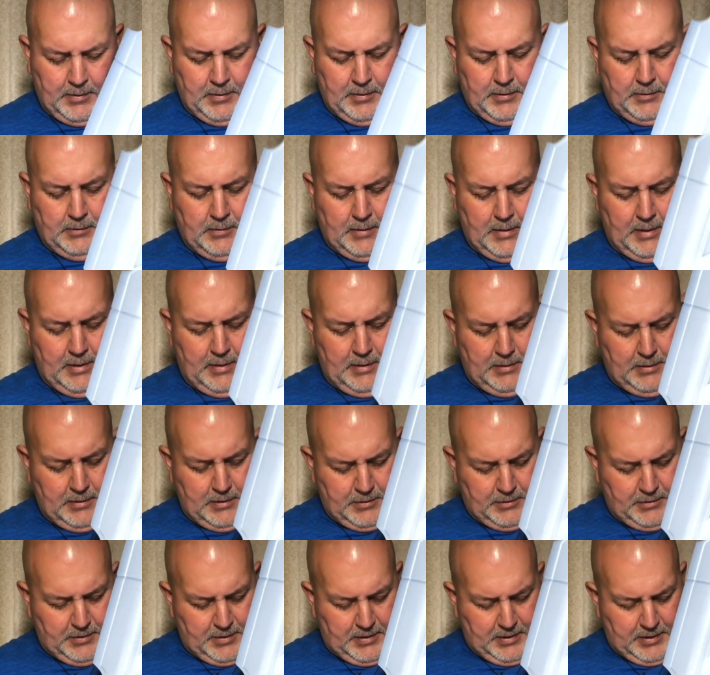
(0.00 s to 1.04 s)
light.
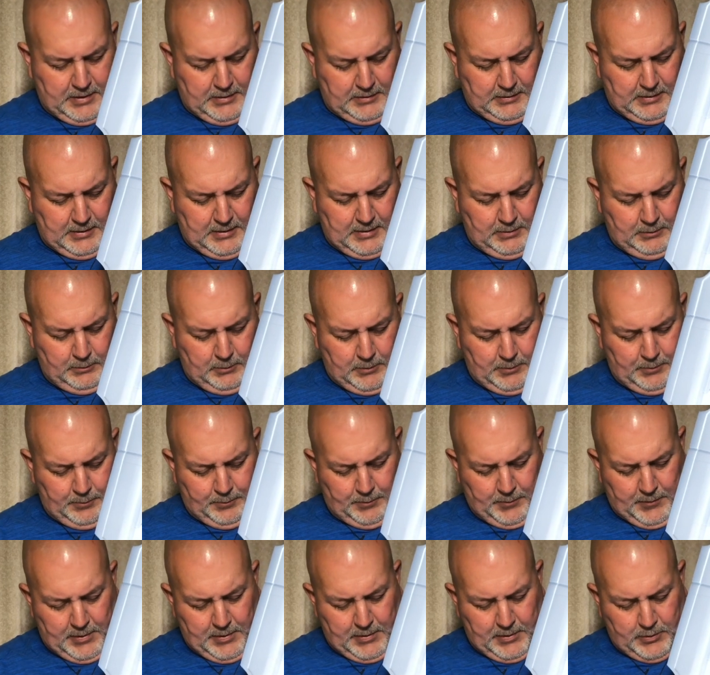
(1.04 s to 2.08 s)
There's a headlight one,
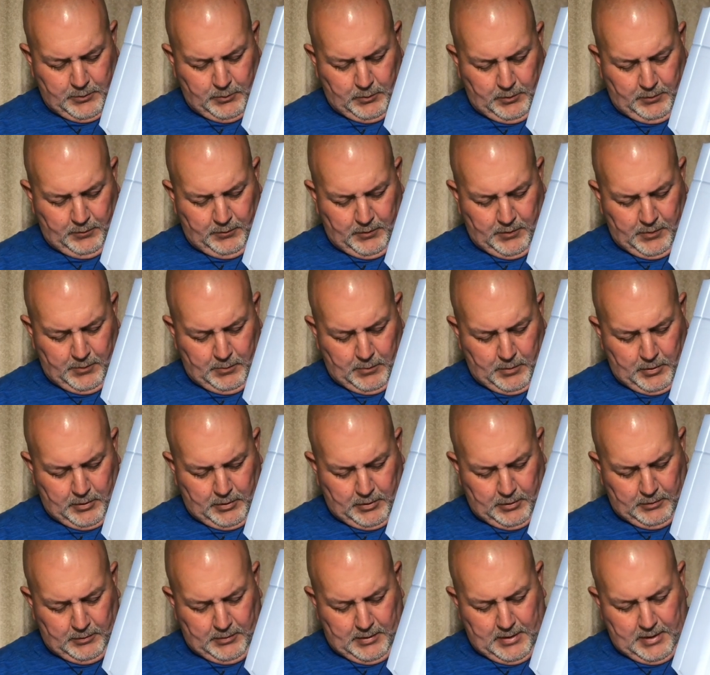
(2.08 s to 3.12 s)
and there's one for the marker
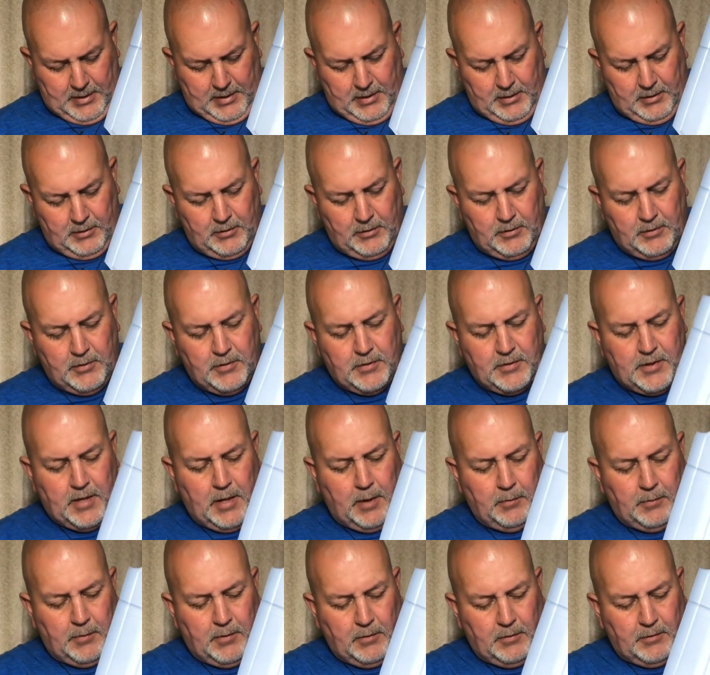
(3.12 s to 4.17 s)
right here. Same
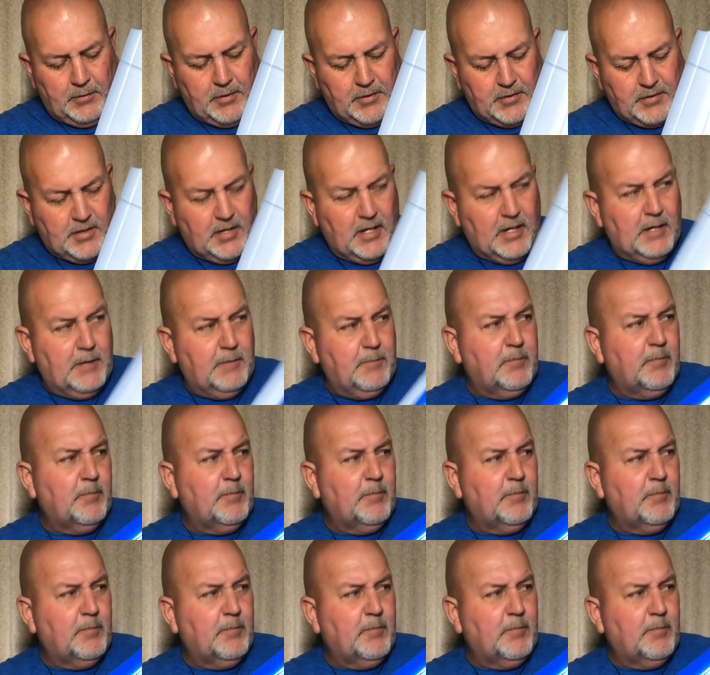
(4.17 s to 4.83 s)
thing on this side.